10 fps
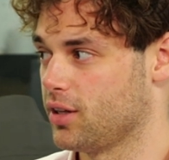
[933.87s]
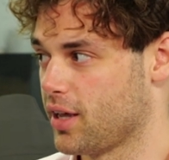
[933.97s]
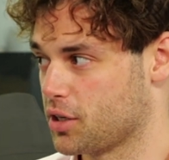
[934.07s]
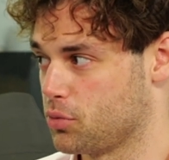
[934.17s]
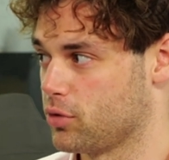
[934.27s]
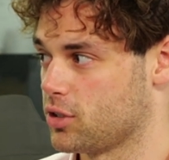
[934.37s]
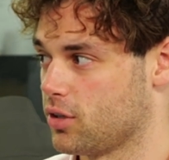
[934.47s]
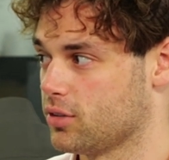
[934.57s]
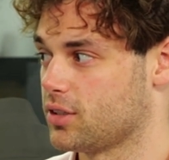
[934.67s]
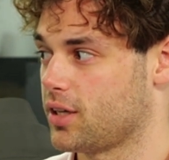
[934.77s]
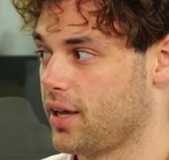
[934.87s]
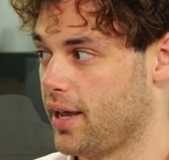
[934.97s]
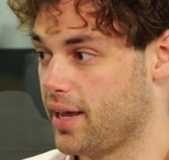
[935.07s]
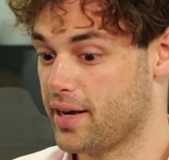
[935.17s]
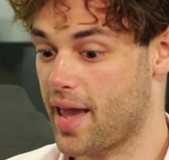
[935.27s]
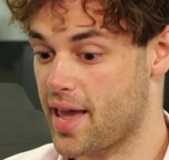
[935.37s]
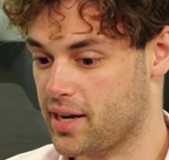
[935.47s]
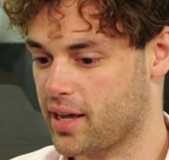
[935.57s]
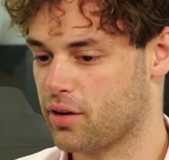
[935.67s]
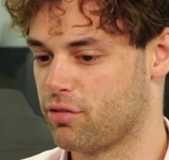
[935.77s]
election result in
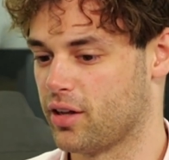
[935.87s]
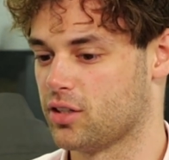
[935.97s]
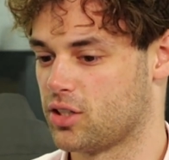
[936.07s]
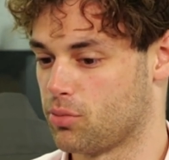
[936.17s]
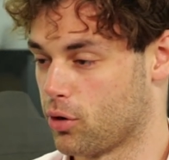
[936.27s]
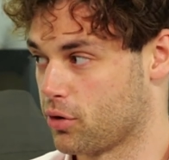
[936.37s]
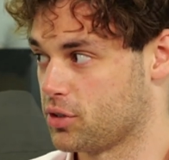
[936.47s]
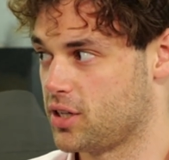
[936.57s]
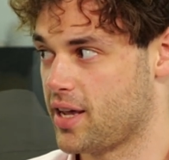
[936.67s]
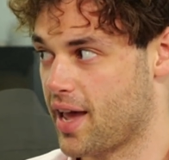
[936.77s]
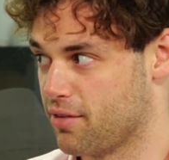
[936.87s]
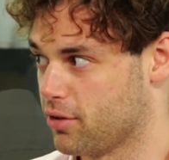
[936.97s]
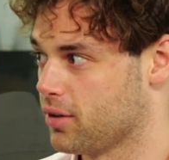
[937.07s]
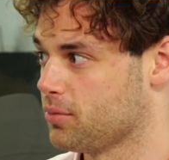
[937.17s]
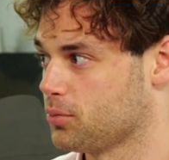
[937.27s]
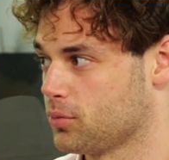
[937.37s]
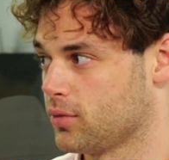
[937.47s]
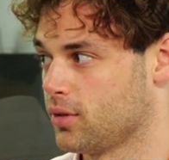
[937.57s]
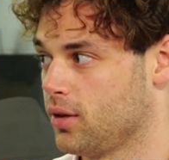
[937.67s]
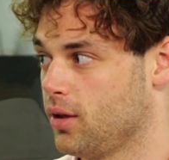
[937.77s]
any advanced democracy ever,
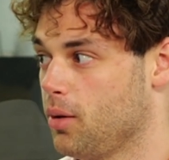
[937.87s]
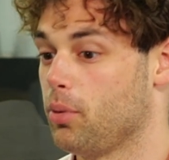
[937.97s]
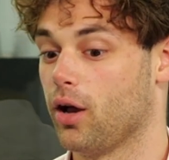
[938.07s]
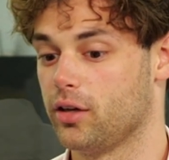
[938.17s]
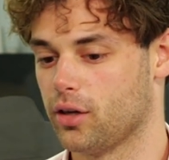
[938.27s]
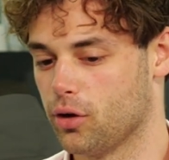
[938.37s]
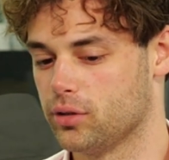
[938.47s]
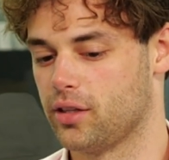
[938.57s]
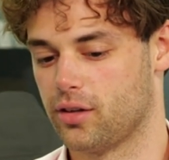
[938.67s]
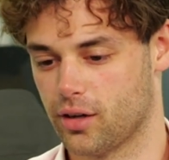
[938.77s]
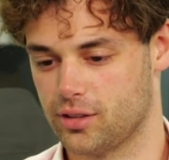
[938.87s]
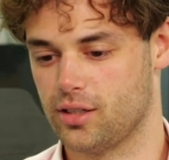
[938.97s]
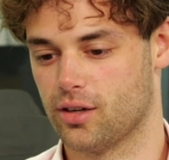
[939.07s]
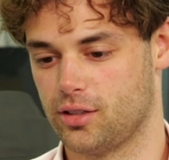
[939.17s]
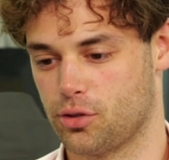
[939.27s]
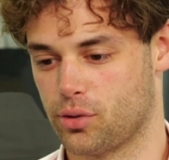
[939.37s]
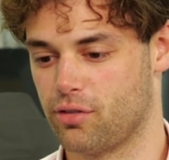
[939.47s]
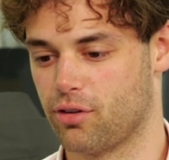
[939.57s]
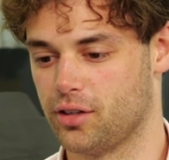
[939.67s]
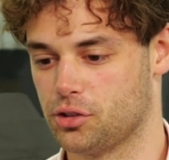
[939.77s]
behind only the 1993
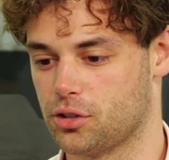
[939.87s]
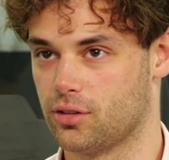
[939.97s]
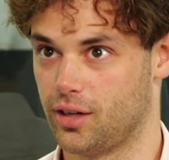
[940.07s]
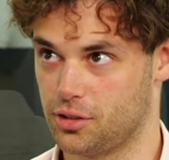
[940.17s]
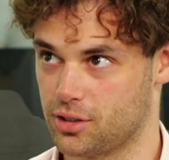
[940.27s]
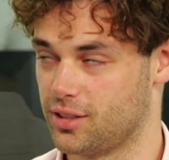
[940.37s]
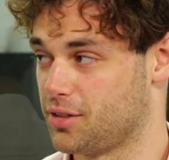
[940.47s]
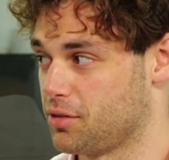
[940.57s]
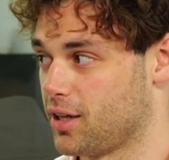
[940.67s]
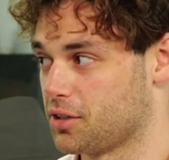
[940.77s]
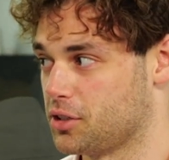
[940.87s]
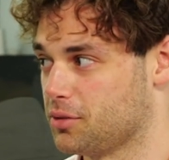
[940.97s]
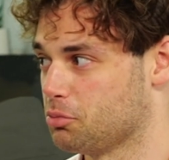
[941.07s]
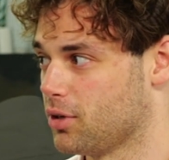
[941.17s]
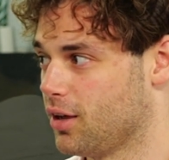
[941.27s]
French legislative election.